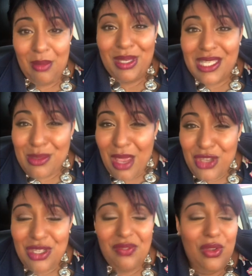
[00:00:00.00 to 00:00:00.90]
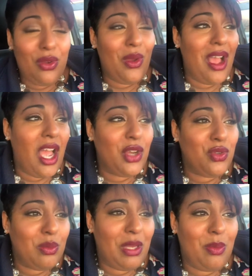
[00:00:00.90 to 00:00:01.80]
Because imagine if you know
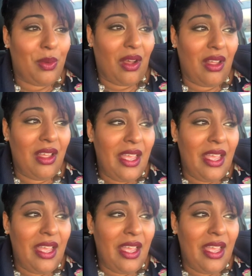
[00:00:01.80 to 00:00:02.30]
100 people,